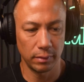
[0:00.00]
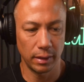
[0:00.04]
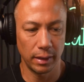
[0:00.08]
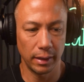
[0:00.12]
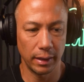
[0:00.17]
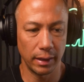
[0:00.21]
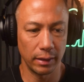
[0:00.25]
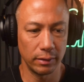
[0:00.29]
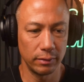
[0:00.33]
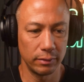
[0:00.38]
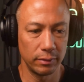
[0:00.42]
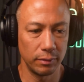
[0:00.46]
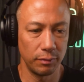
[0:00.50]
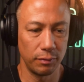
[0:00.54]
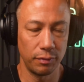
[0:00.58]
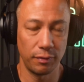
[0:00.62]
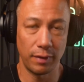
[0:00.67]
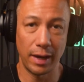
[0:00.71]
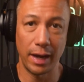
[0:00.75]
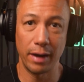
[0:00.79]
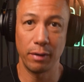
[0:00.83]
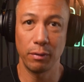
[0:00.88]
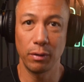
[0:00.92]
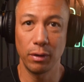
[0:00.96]
I guess
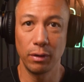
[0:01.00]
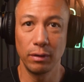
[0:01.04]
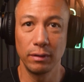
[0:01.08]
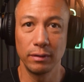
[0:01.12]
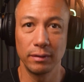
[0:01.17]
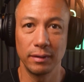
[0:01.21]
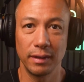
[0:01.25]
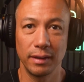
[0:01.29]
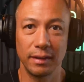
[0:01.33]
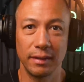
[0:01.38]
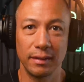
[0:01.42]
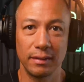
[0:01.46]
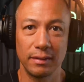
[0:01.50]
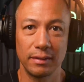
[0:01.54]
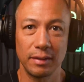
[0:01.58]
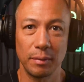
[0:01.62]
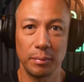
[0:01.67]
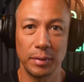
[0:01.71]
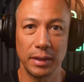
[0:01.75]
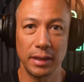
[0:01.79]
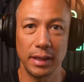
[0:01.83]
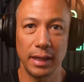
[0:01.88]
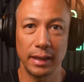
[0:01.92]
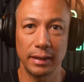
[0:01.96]
viral
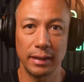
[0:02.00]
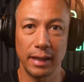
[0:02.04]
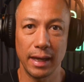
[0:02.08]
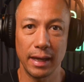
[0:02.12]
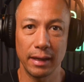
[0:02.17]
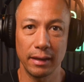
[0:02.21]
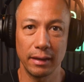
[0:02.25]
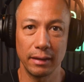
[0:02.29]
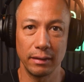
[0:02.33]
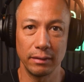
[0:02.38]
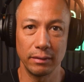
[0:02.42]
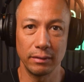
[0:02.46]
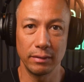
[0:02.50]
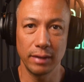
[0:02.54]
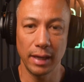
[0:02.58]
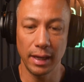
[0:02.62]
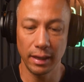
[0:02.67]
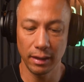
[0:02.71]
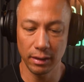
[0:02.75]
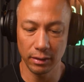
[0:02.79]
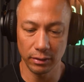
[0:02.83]
something like that can take,